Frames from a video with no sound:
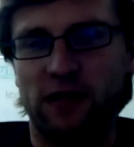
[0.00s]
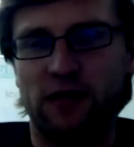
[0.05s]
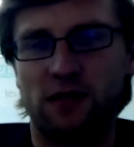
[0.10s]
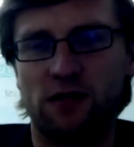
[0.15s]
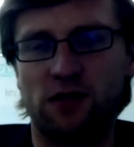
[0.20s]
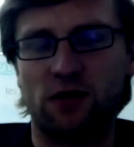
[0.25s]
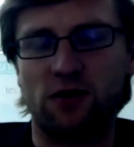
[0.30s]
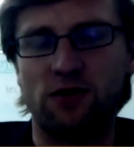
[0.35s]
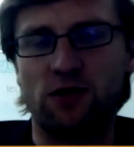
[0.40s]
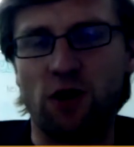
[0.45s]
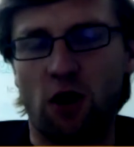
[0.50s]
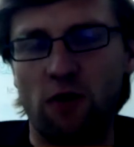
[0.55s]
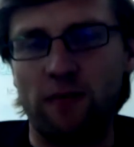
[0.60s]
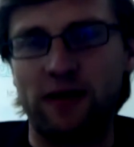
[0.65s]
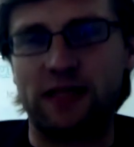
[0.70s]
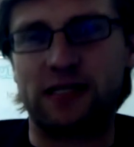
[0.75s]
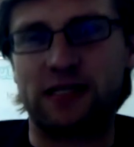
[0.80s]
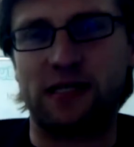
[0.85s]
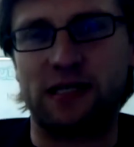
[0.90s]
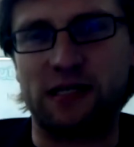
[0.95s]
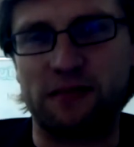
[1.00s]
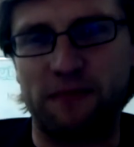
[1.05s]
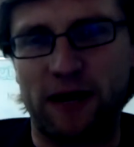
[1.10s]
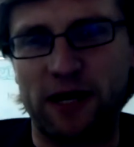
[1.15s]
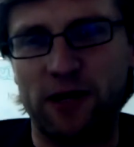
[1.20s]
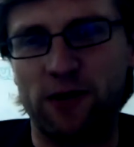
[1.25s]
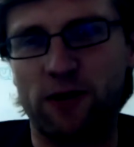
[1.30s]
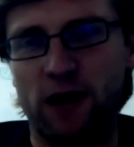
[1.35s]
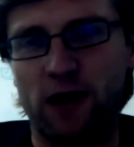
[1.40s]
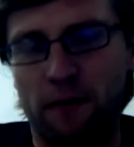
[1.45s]
So Domus is my
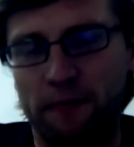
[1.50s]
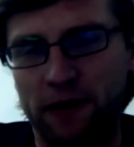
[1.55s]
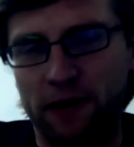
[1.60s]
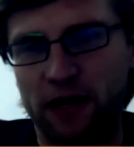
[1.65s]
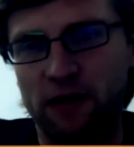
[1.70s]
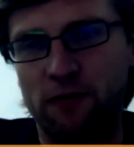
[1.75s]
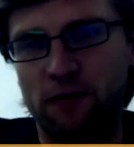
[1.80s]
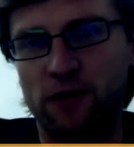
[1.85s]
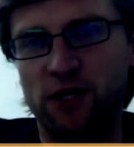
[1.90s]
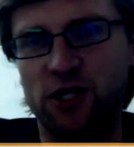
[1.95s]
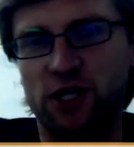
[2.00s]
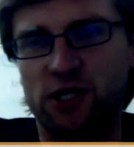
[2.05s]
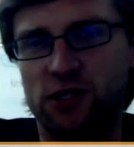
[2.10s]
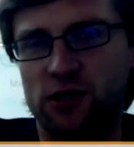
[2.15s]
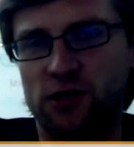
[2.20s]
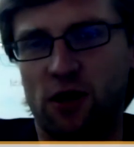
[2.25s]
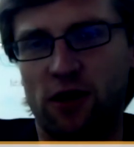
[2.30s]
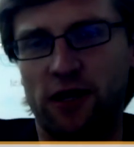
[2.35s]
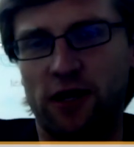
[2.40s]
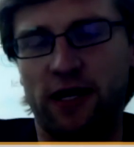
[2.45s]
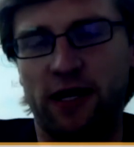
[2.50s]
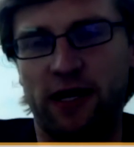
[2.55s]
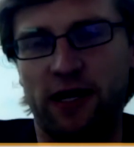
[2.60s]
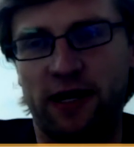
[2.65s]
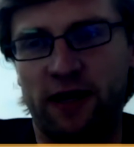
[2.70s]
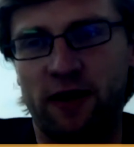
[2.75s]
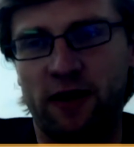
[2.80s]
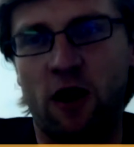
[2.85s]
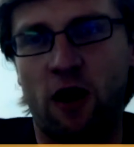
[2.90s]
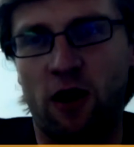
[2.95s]
new company. We just started
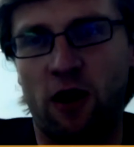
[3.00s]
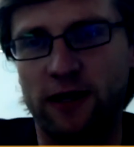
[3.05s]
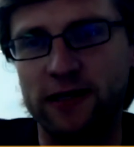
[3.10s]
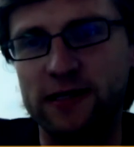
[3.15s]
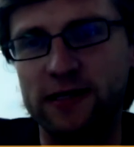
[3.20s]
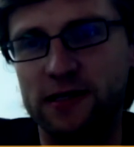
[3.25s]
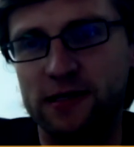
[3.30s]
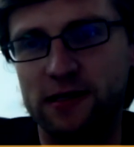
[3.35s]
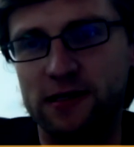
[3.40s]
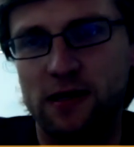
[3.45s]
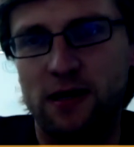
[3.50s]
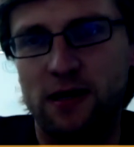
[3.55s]
in August,